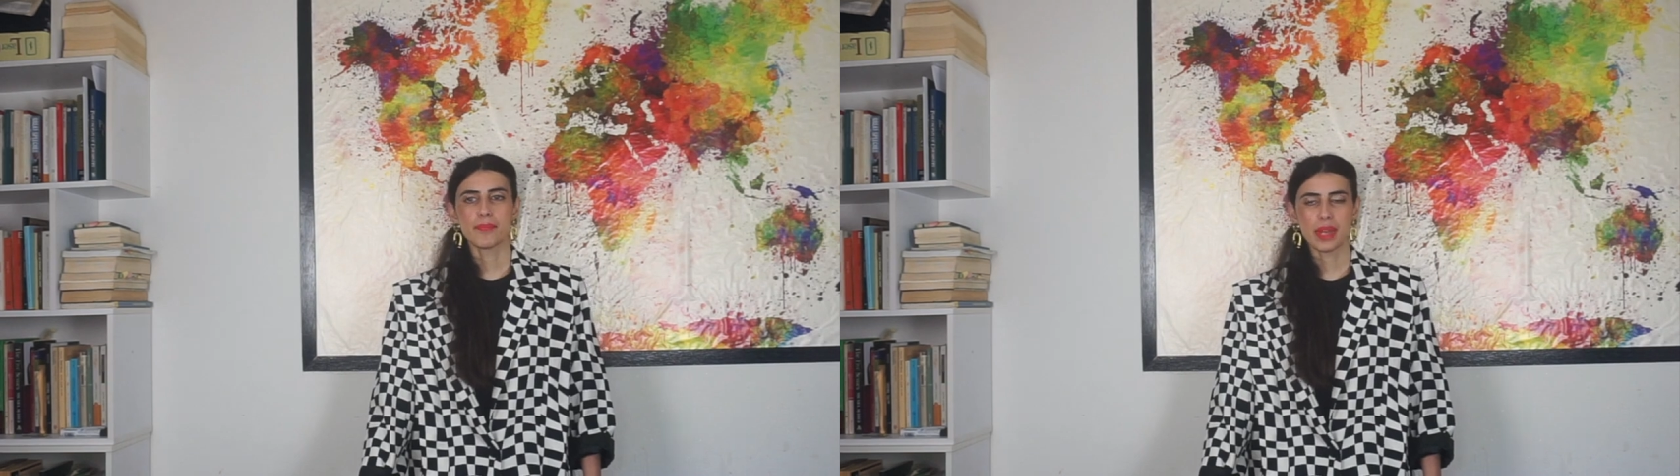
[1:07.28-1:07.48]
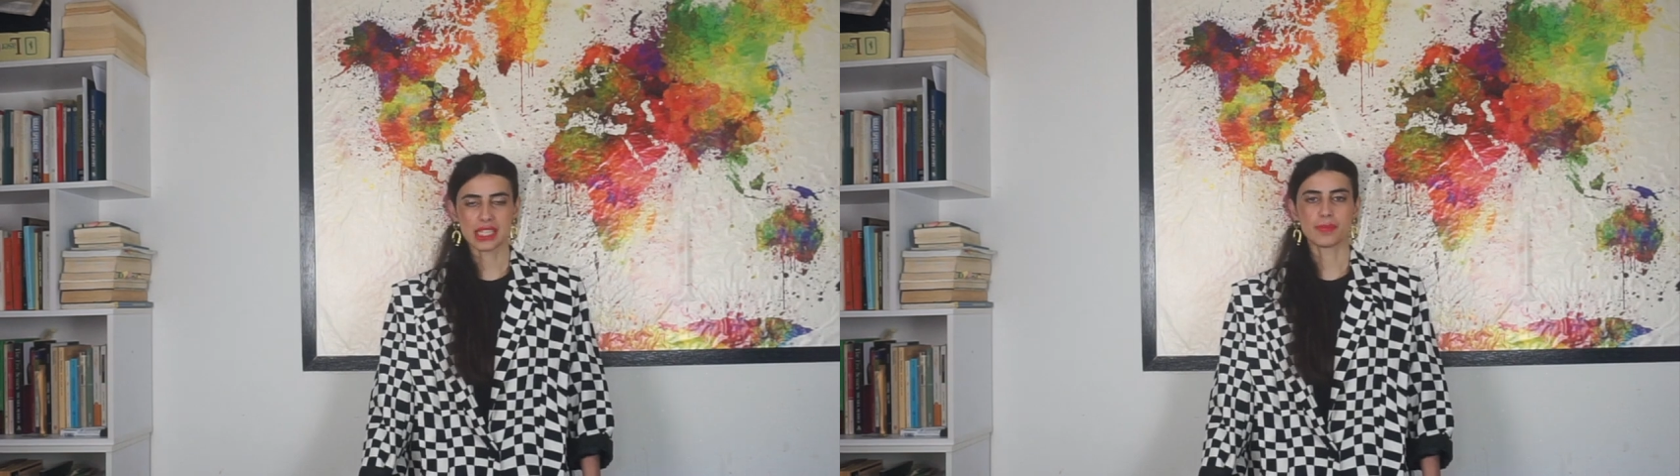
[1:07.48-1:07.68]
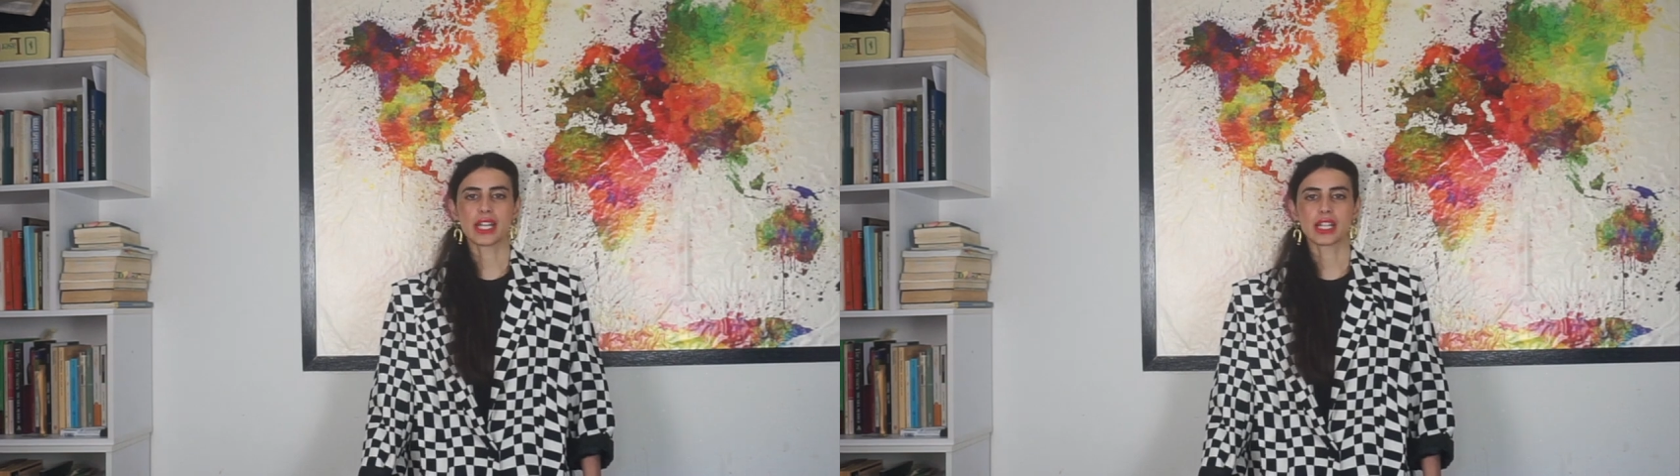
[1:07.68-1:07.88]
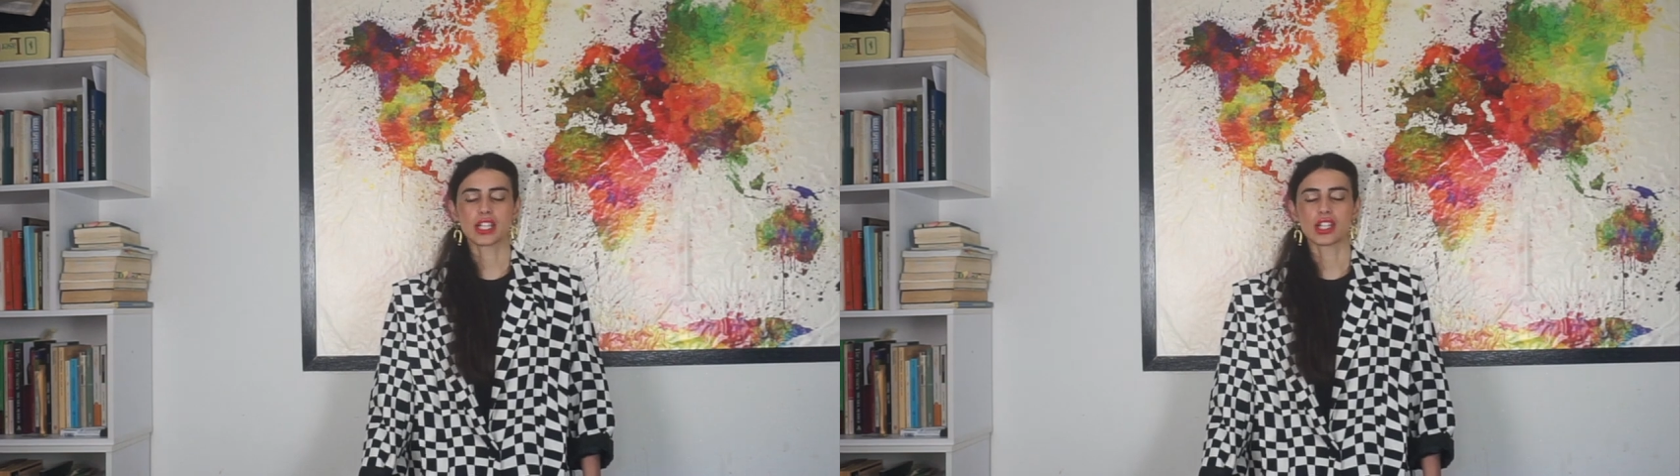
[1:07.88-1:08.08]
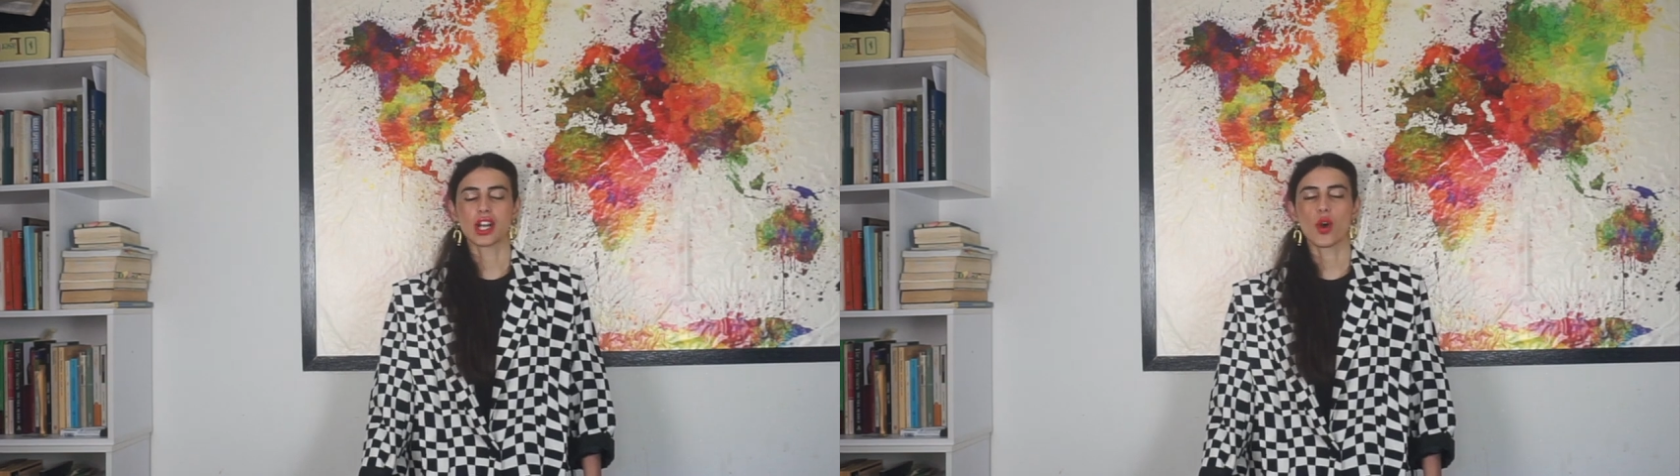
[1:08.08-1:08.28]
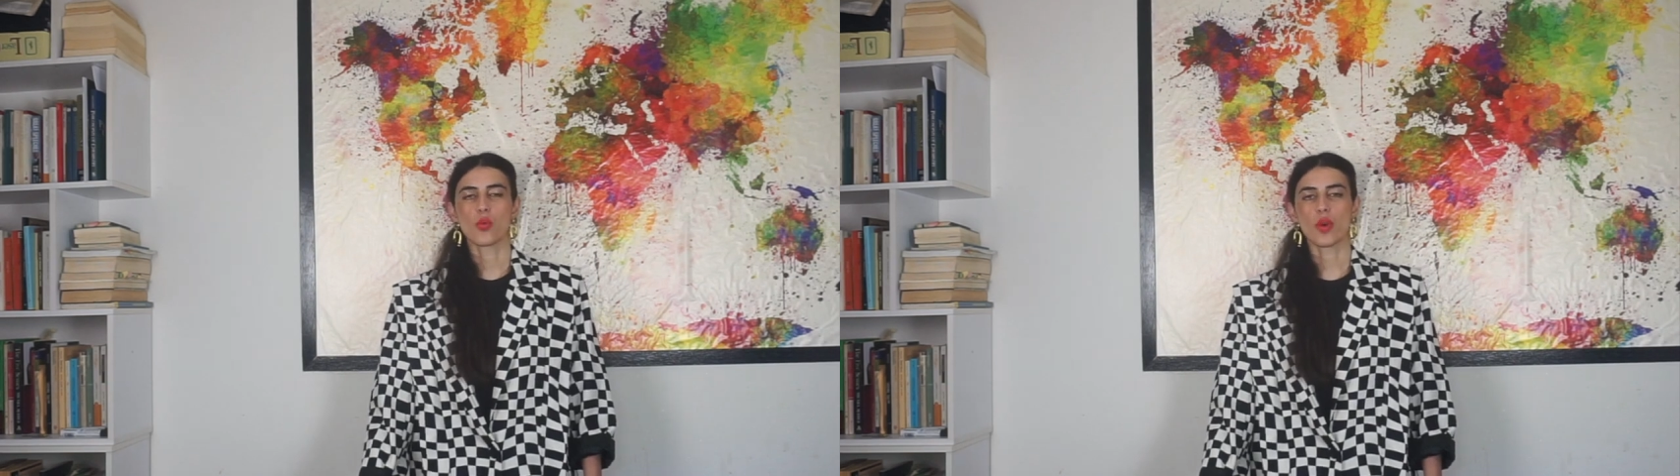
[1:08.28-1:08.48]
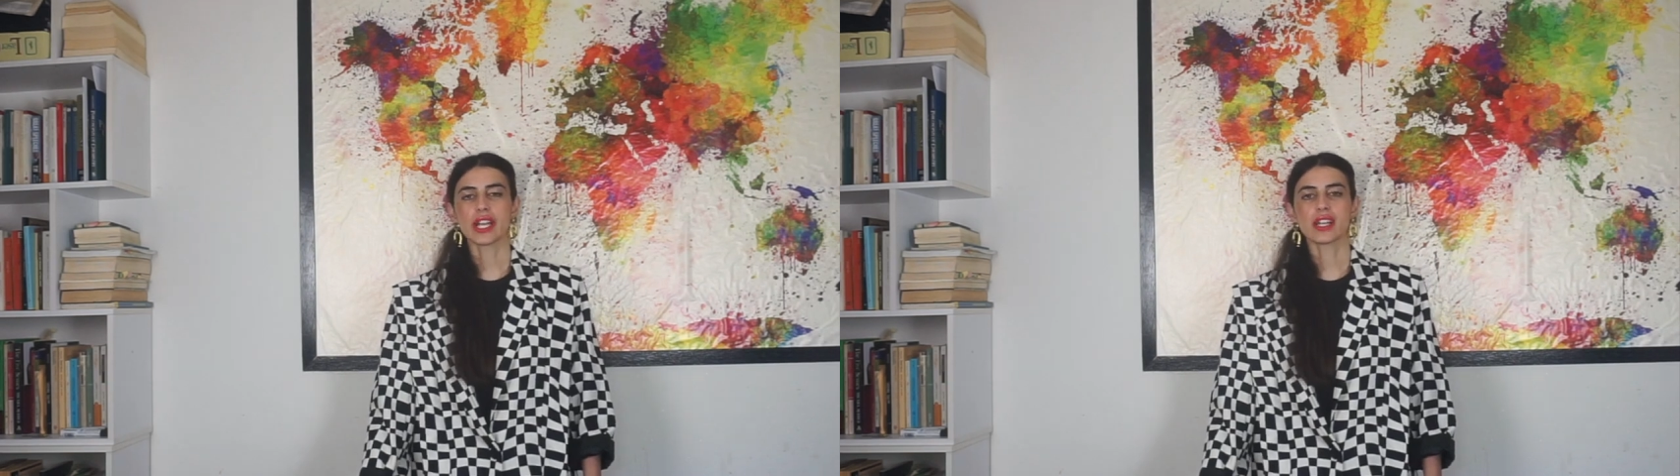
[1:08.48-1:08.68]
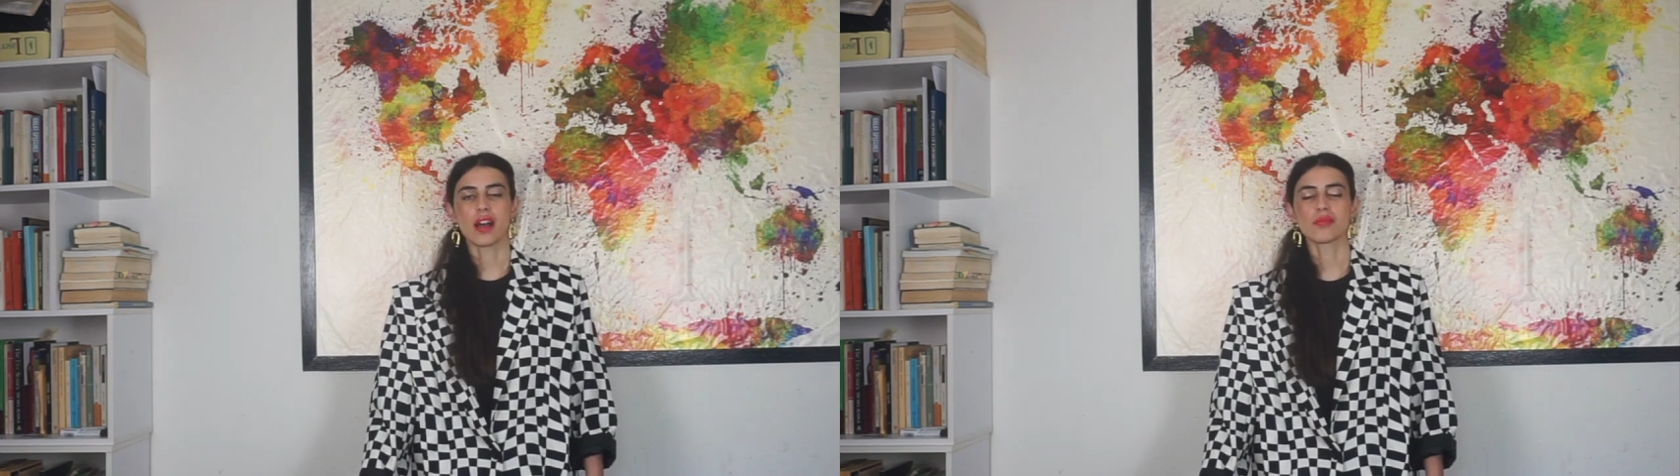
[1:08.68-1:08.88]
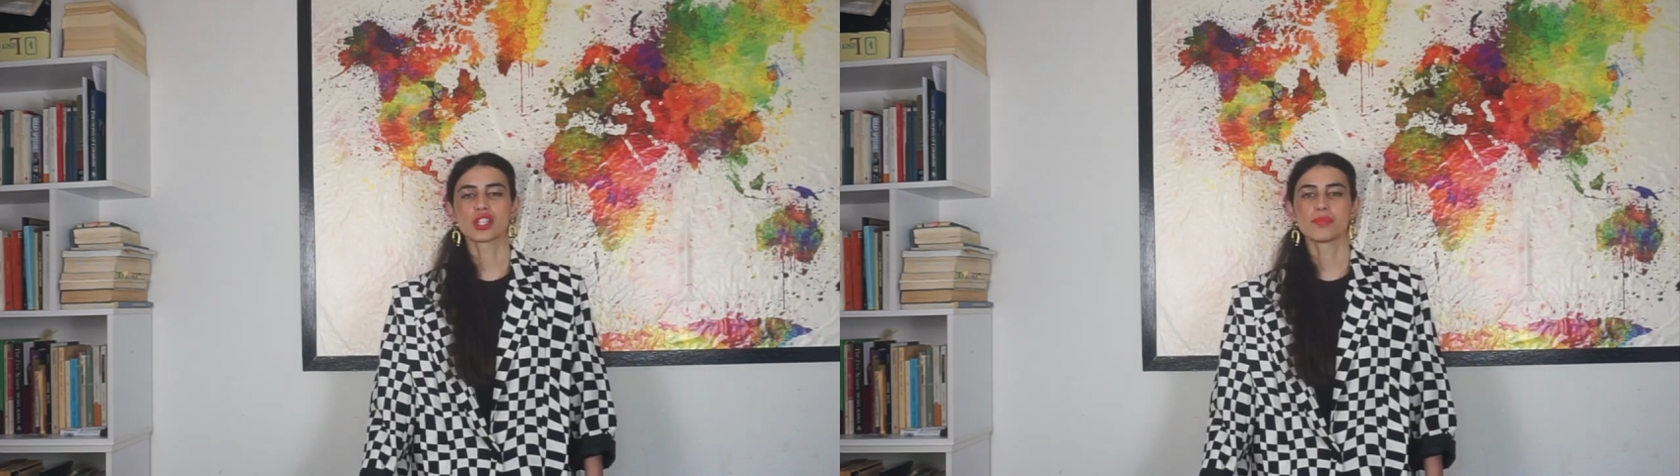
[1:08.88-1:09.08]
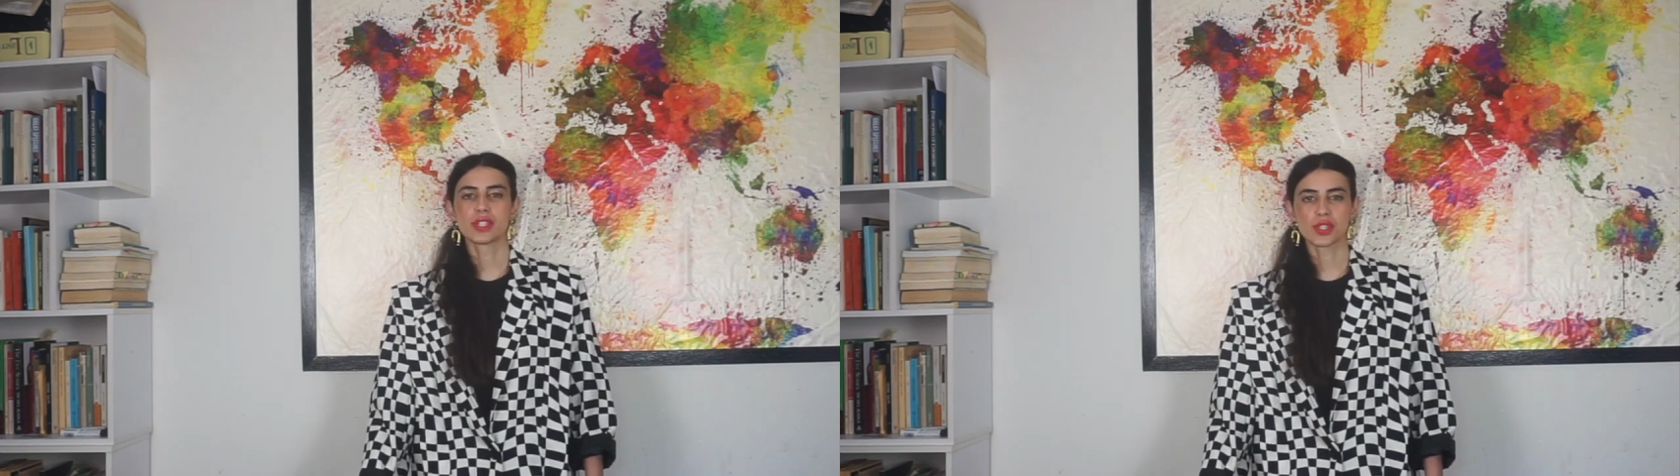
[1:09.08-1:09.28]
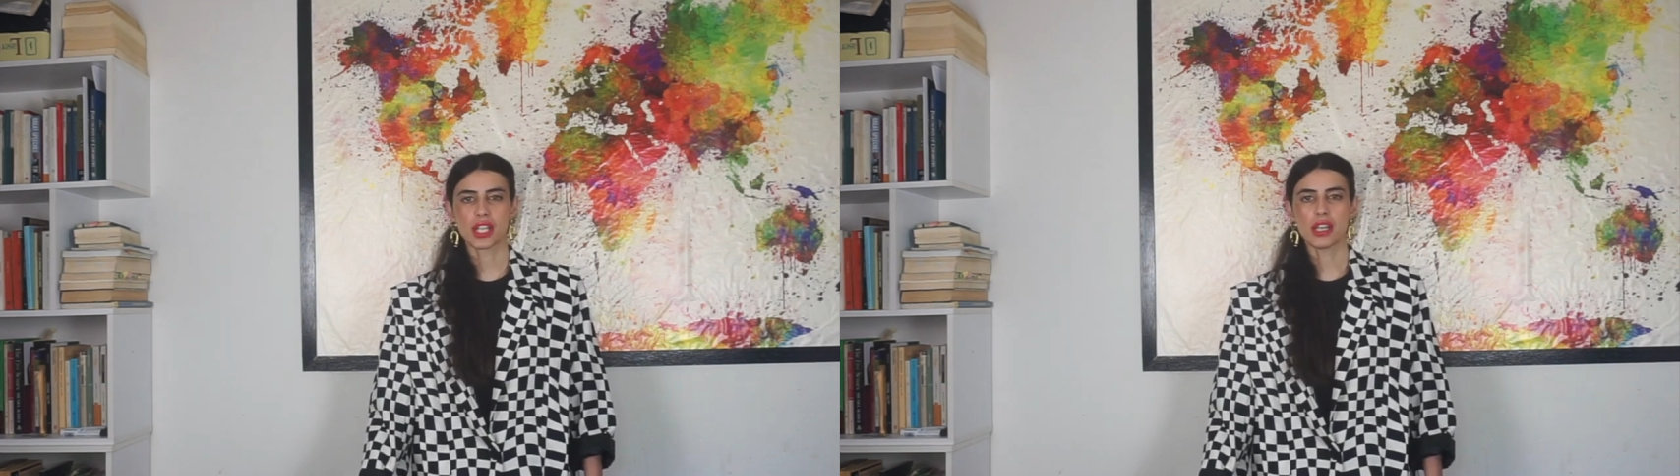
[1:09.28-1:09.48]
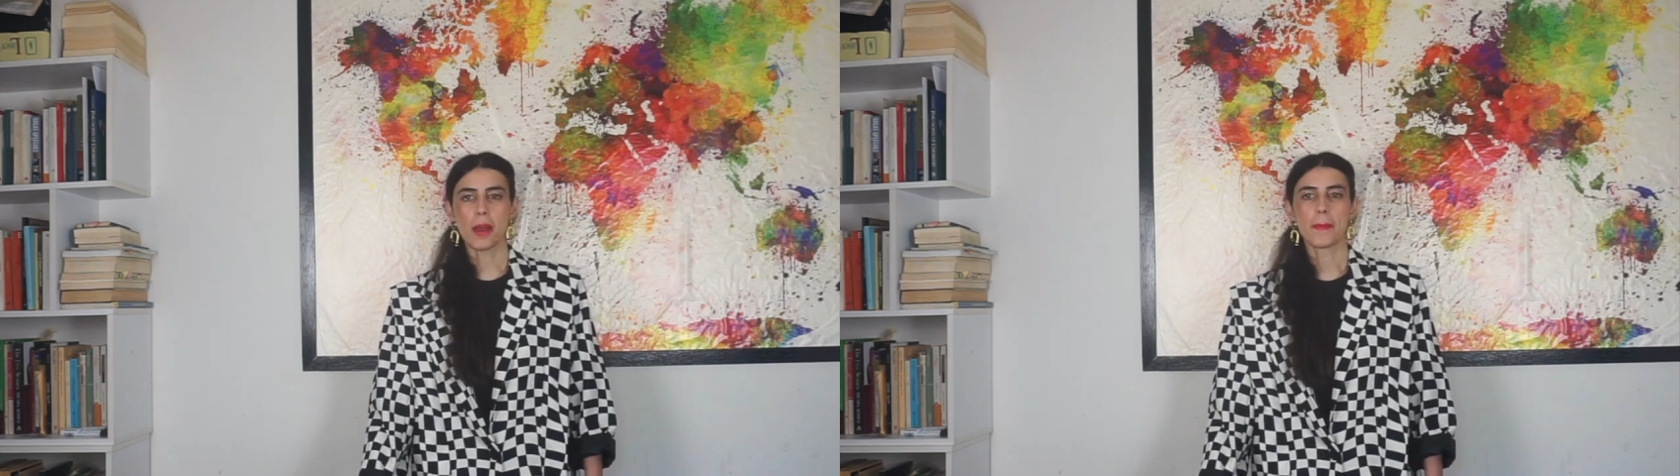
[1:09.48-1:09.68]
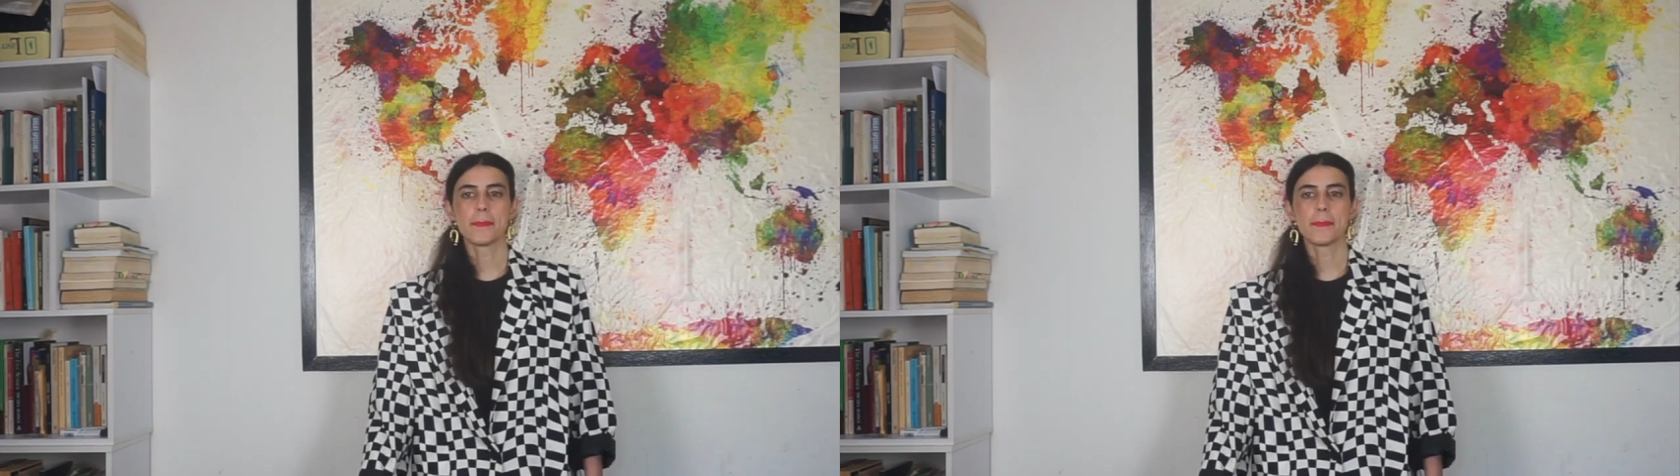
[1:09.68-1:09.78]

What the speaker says: let's be clear, when it comes to beauty,